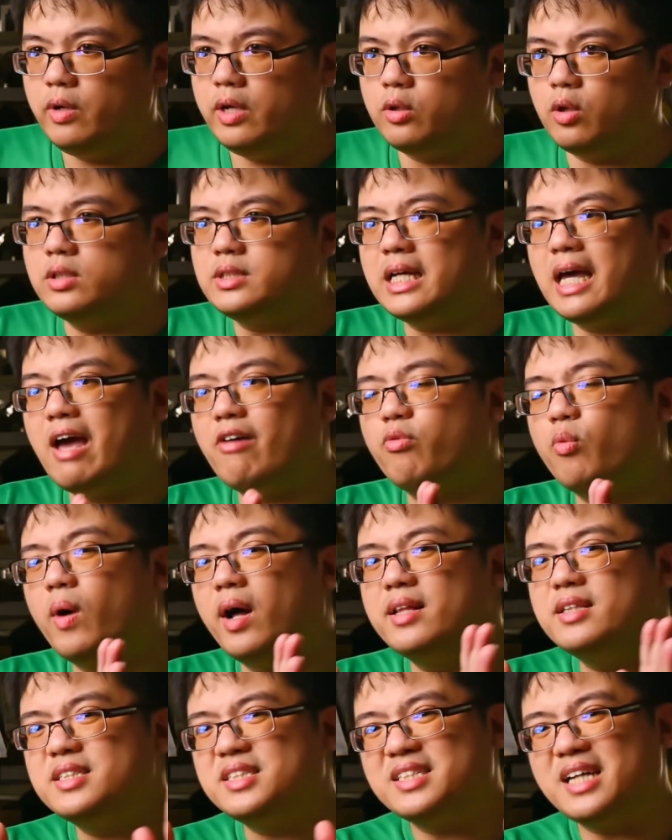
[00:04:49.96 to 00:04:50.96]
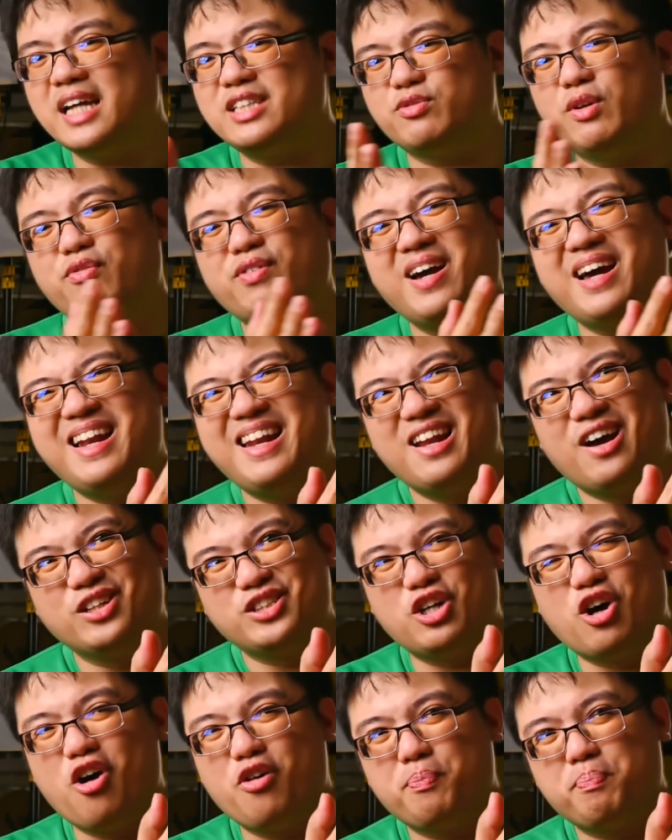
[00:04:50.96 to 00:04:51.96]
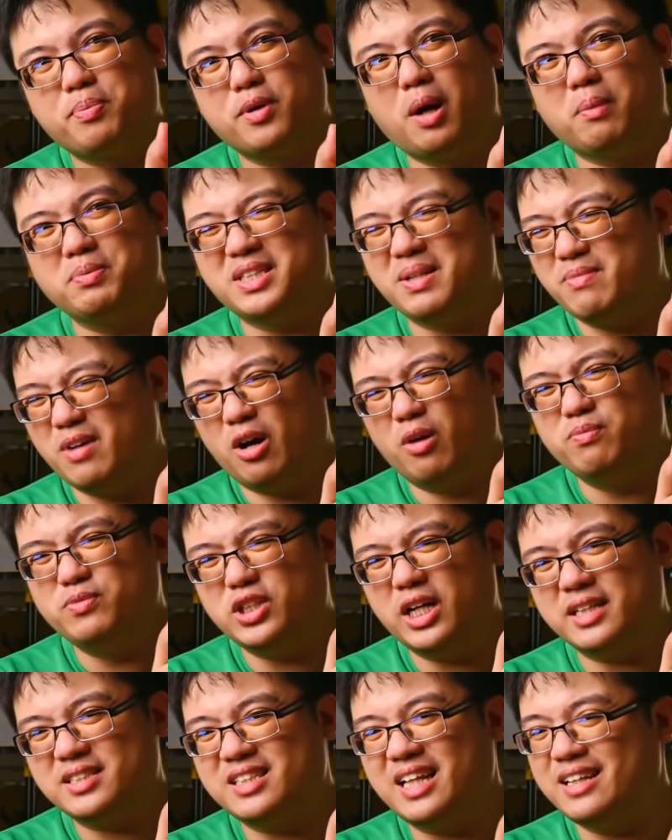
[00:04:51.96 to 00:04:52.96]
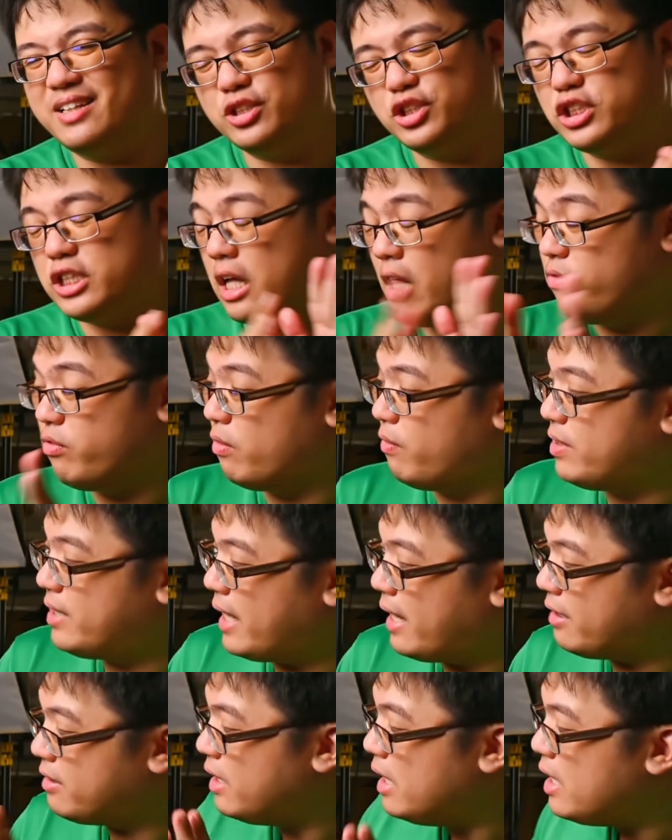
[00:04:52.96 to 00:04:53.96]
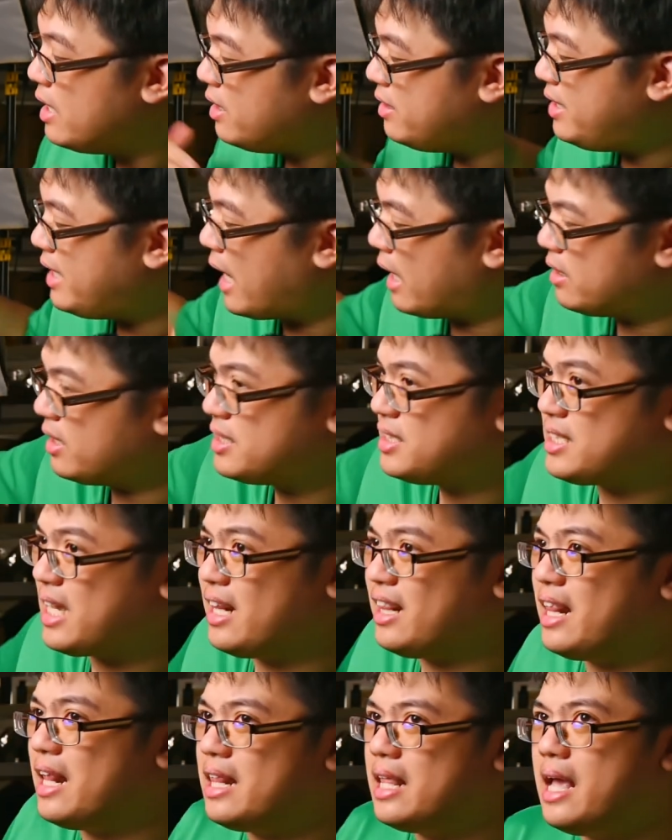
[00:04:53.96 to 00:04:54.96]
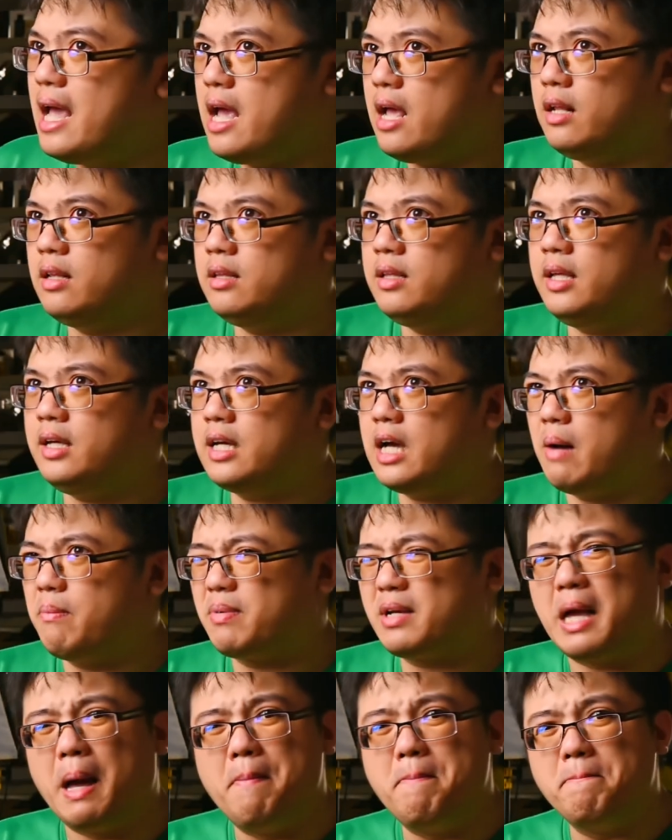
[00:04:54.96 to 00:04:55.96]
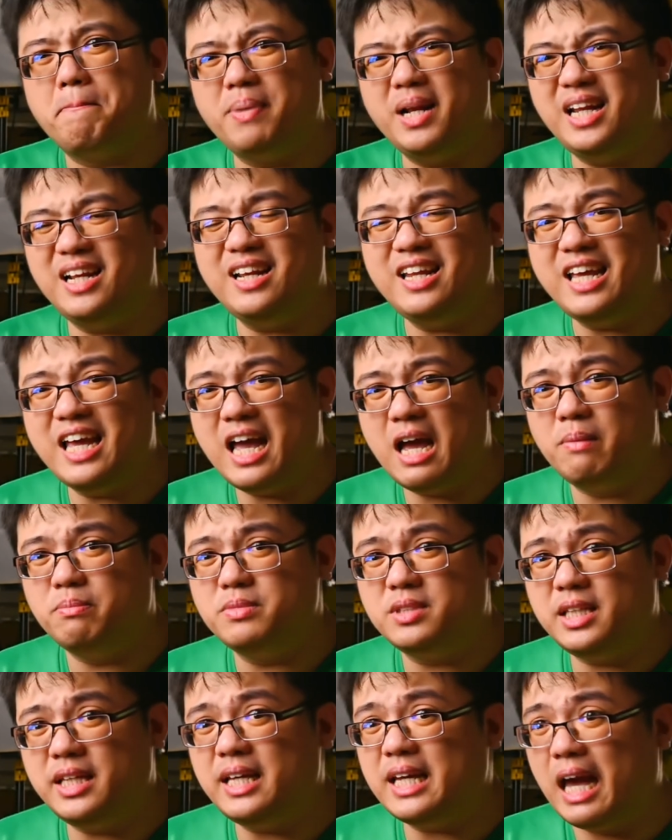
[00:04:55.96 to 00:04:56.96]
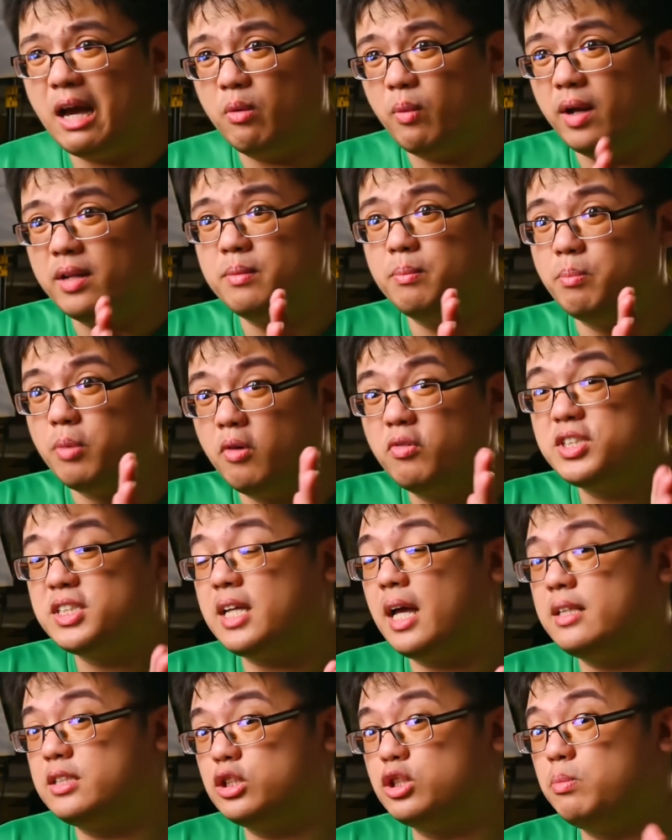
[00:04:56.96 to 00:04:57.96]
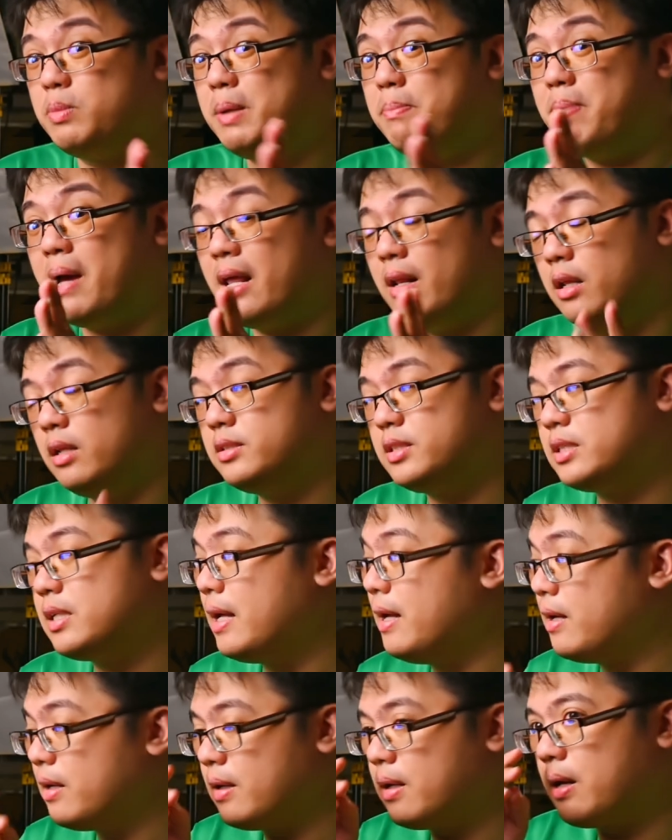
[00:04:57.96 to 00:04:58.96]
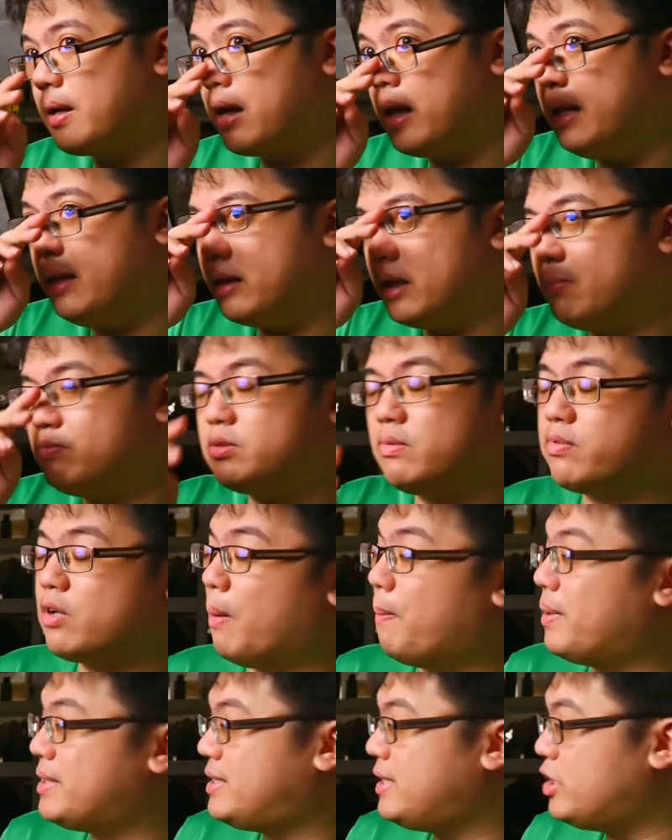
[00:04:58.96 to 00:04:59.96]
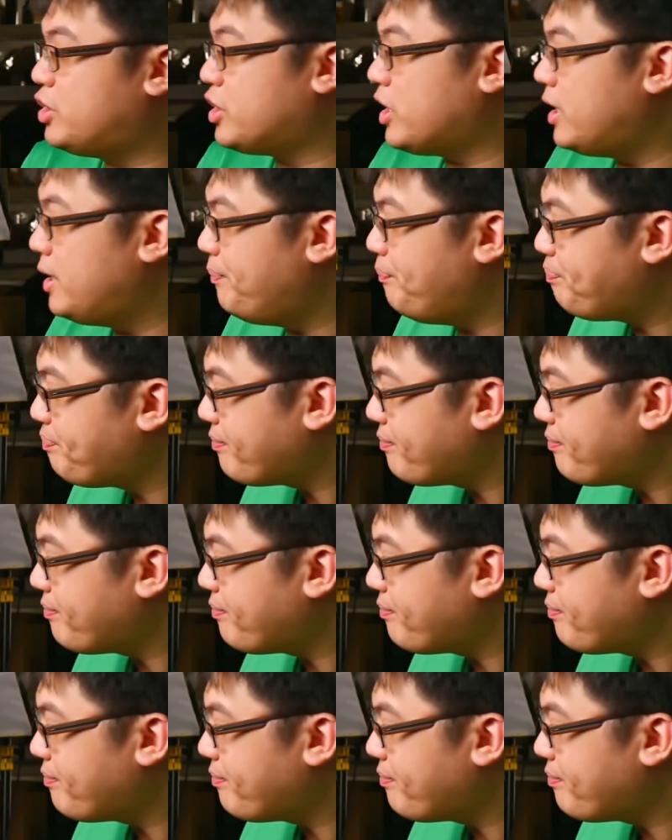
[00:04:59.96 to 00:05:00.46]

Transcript: we don't have one side with a lot of props and objects like the shelf over there, the other side ending up completely empty. I want both sides to be balanced in terms of composition.